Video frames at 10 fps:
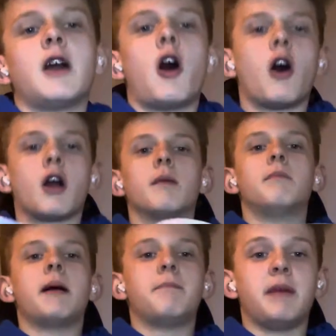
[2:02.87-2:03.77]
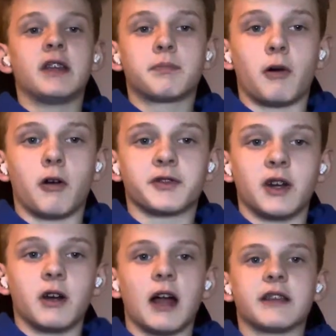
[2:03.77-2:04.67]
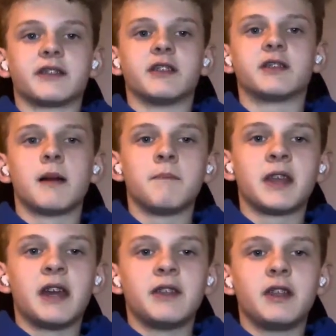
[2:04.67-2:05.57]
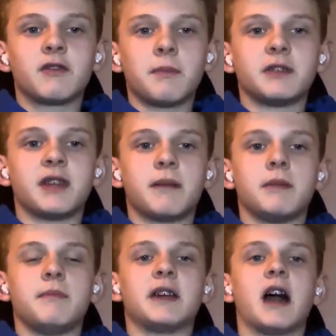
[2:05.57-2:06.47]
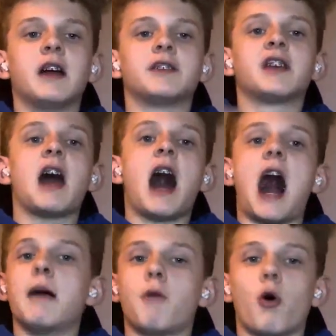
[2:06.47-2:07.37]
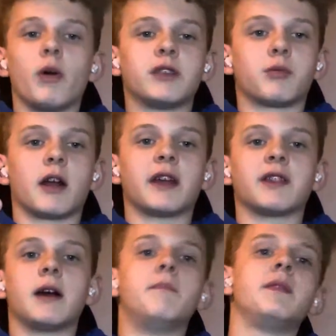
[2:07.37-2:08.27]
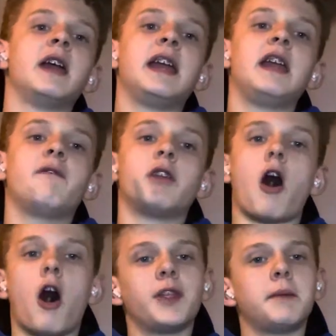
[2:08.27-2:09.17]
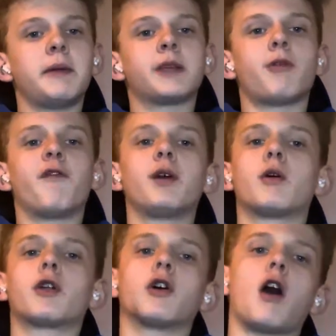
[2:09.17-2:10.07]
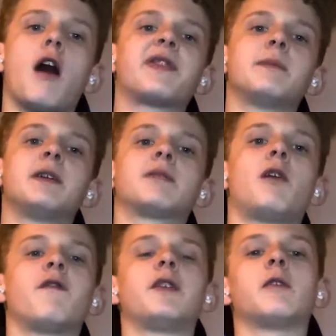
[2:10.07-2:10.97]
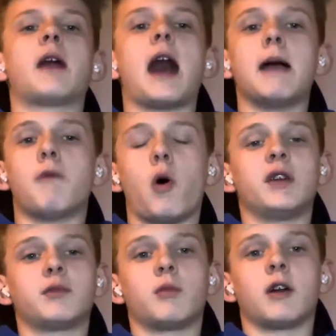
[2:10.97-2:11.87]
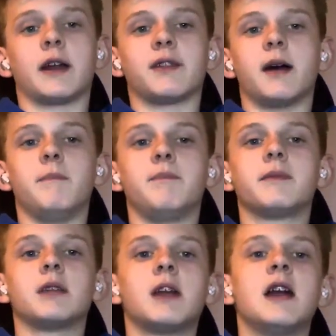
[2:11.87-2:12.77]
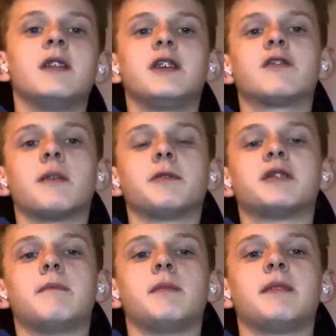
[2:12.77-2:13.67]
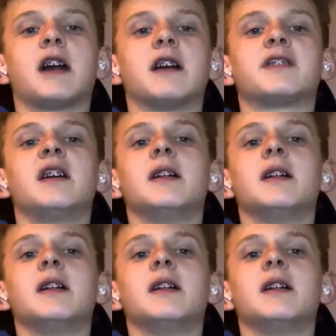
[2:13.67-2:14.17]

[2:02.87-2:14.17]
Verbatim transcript: are my baseball sunglasses. These represent me because I'm always wearing them. Even on the baseball field or off the baseball field, I'm always wearing them. These represent me because